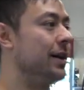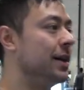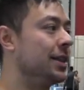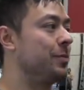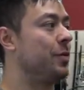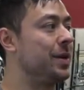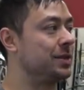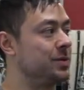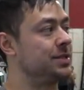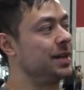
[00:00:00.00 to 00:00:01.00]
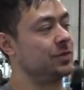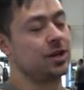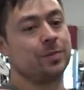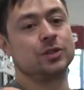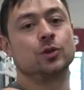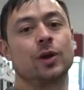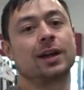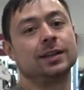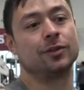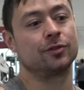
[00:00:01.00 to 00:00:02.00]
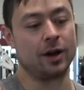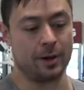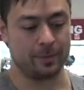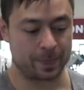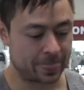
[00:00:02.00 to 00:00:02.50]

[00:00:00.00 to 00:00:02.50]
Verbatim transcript: a lot of people make the mistake of jumping directly from